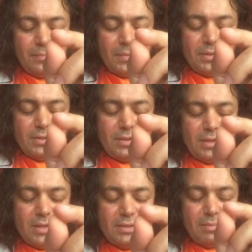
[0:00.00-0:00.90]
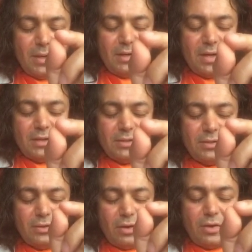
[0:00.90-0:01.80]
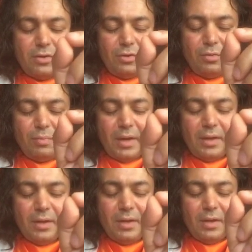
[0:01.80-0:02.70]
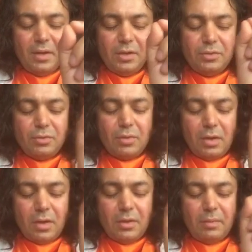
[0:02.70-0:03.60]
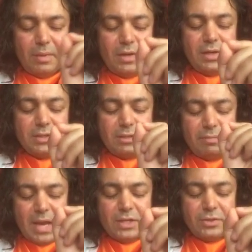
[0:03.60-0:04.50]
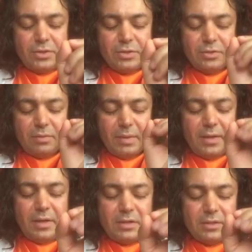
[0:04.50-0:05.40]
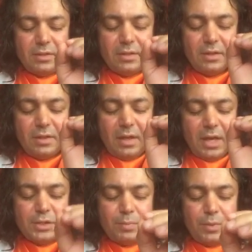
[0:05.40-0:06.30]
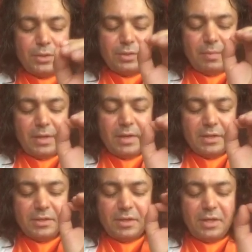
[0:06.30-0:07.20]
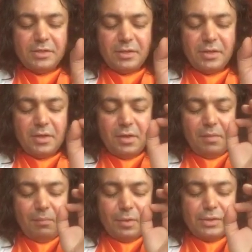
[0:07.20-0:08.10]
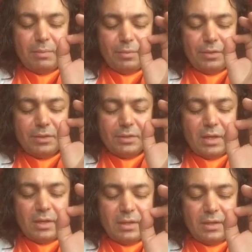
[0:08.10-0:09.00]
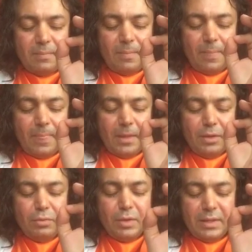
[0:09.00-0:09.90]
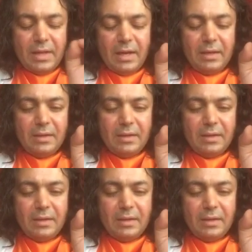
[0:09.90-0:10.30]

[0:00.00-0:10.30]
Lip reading: See, that's the meditation taught to you by so-called other meditation masters or meditation experts and meditation teacher. Moksha Mukti is not doing that.